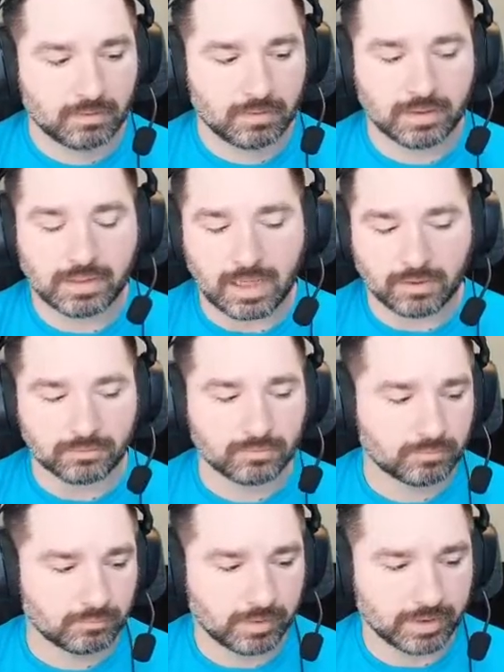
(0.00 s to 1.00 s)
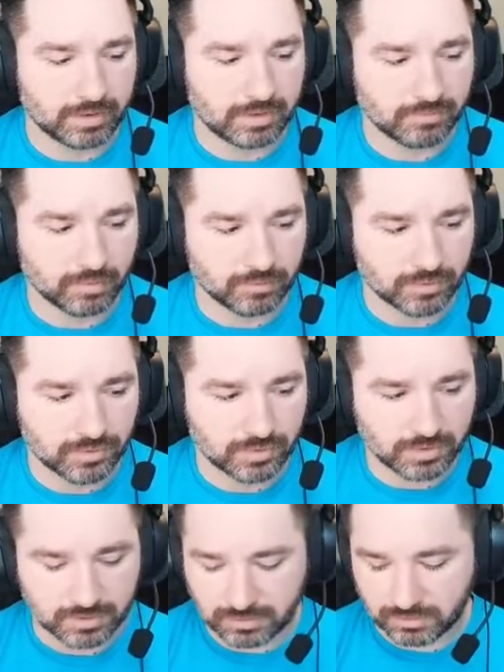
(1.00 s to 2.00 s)
And now my default version
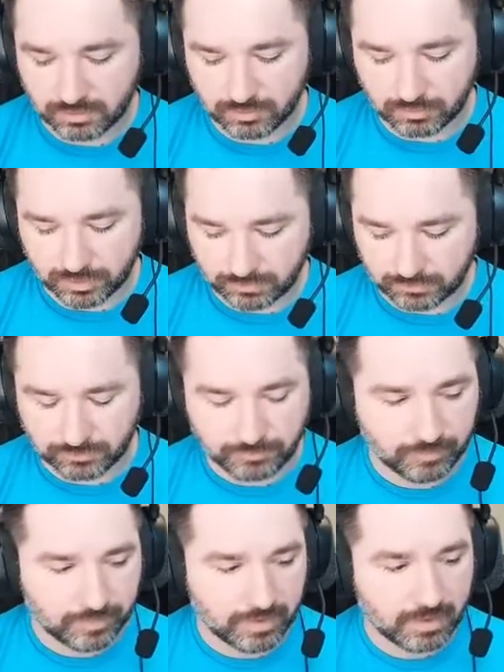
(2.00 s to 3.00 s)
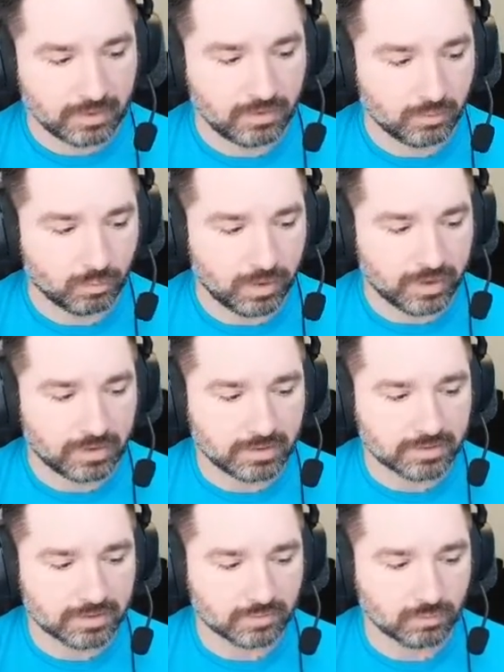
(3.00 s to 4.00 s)
is Node 12. The way
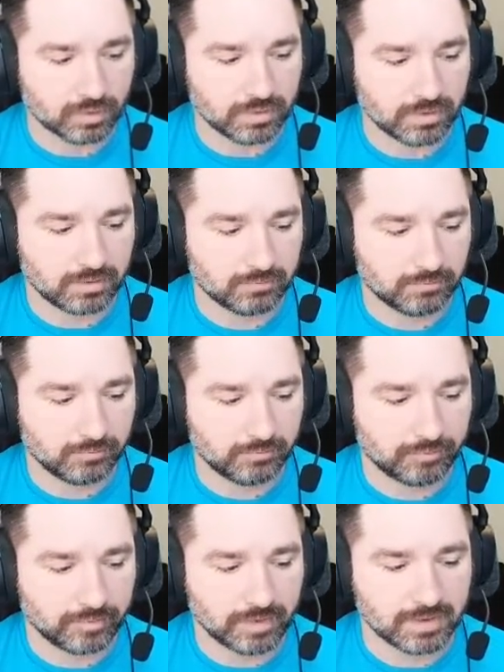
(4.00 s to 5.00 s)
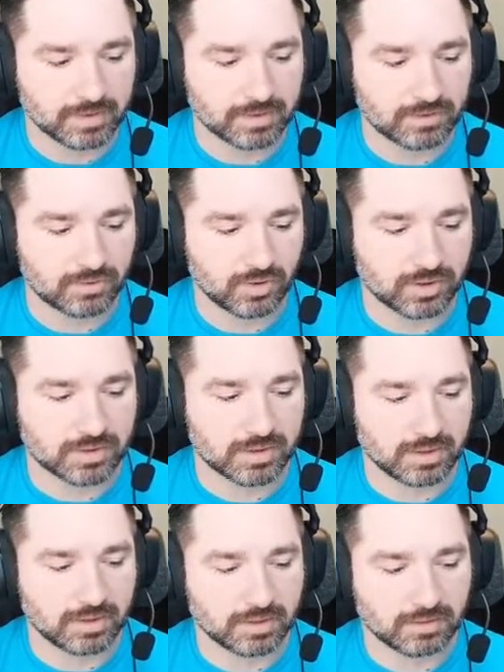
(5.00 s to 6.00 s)
this is working is it's just
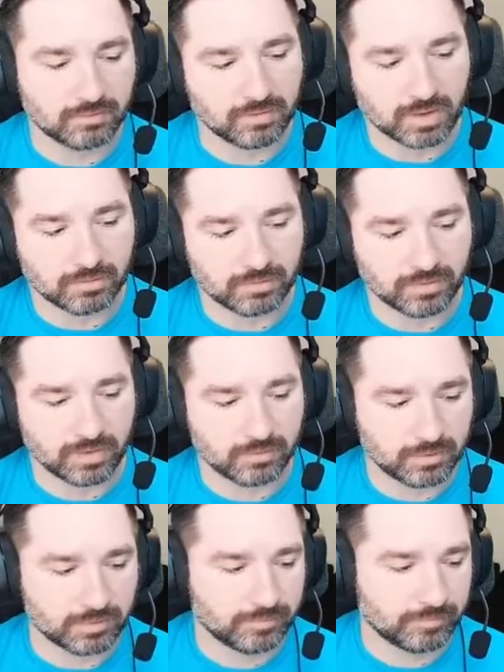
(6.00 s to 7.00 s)
setting an environment variable.